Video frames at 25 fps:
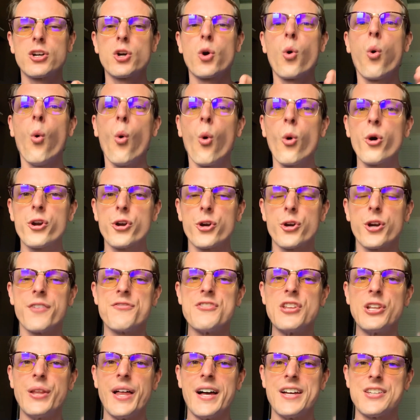quarter of
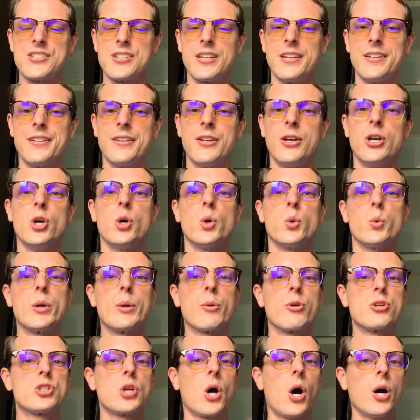the lesson, we
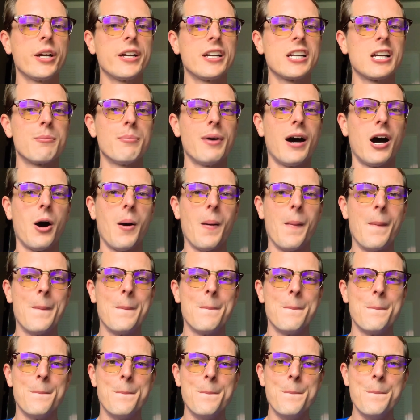were talking
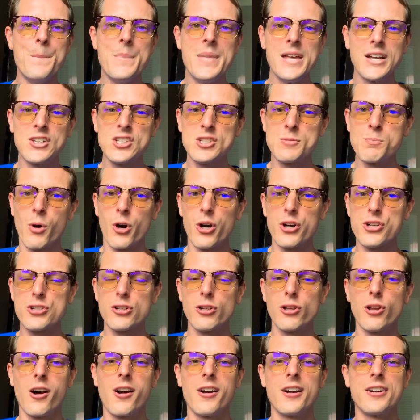about mixed
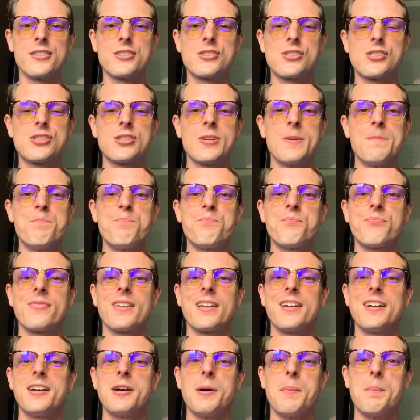martial arts,
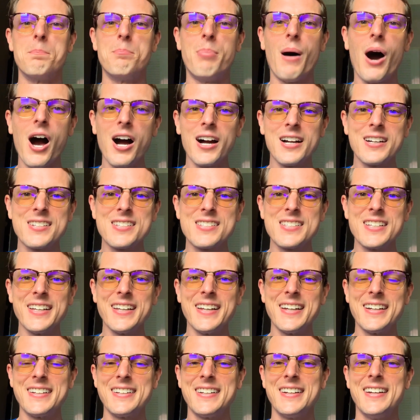
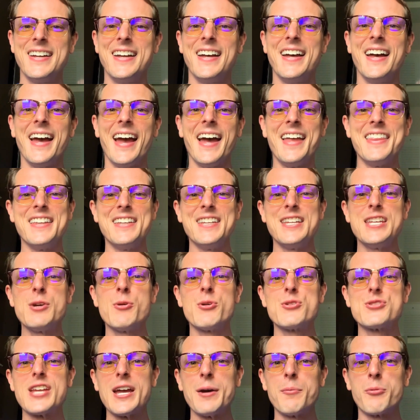boxing, and then he
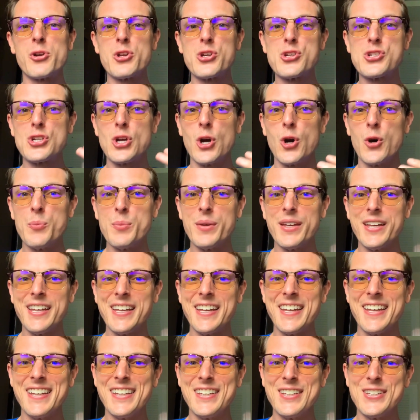was able to show me
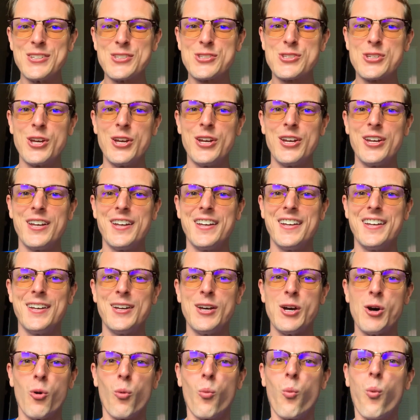his
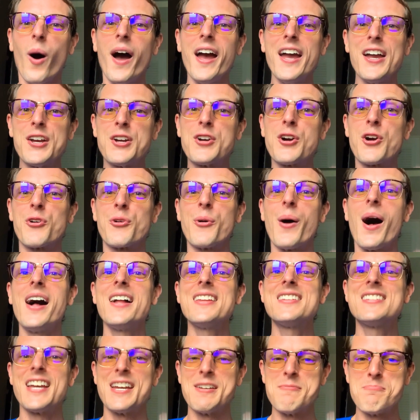white
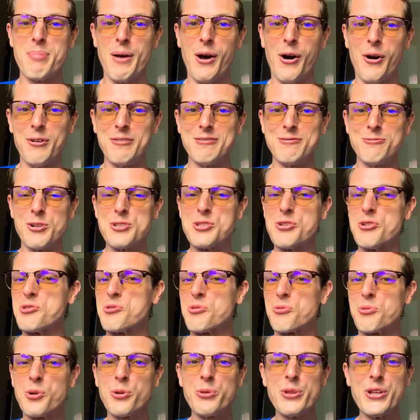karate belt, which is
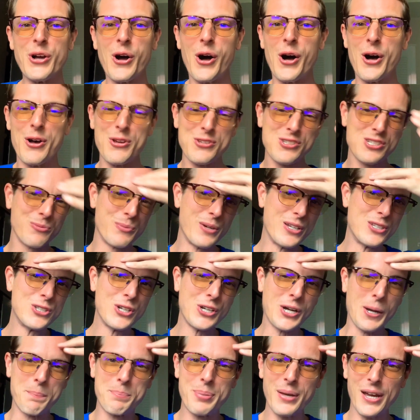really awesome. We
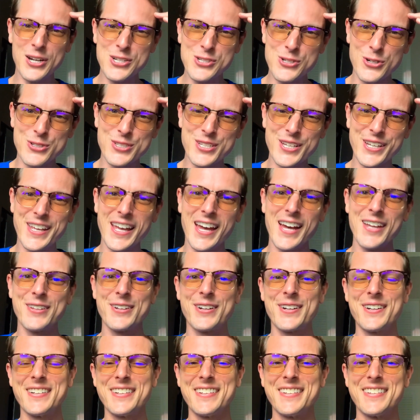took a picture
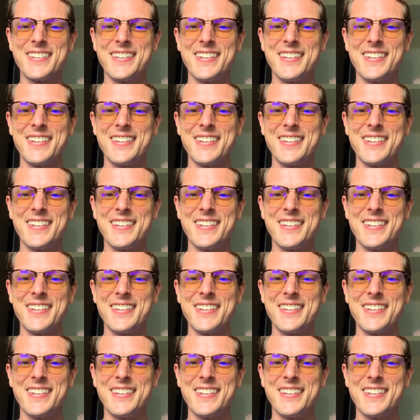together,